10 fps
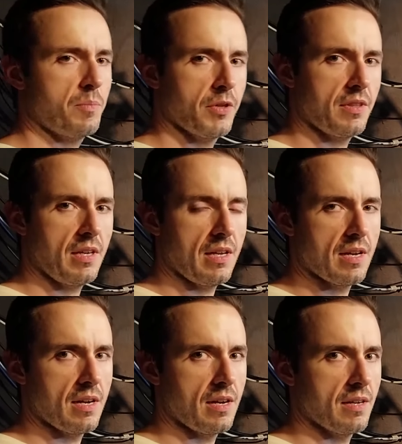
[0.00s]
I put
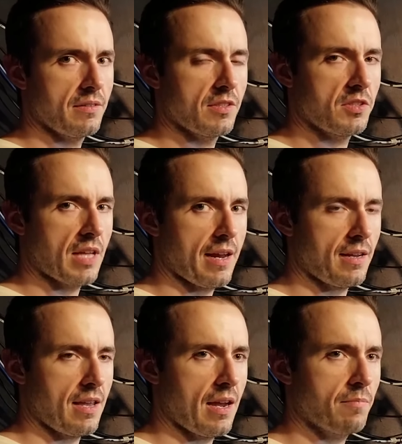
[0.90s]
the
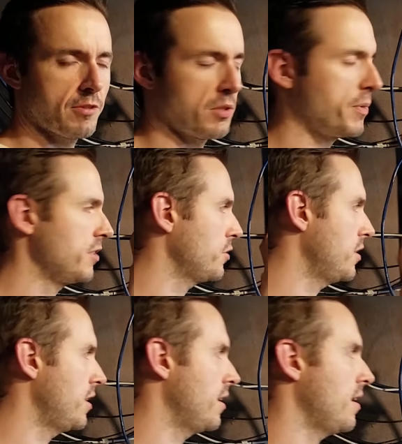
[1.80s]
static cam for Spencer
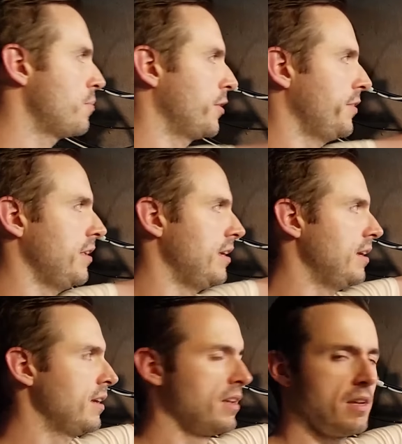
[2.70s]
here. I put
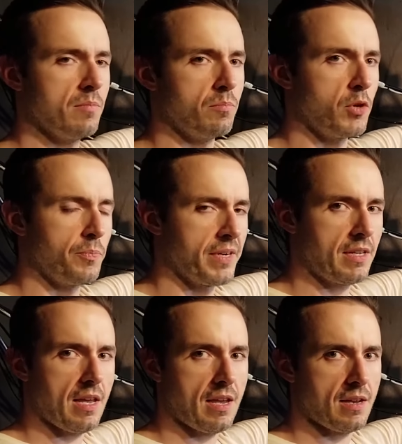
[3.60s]
the
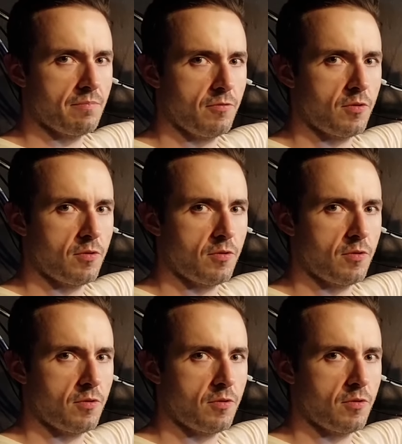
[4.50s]
movement cam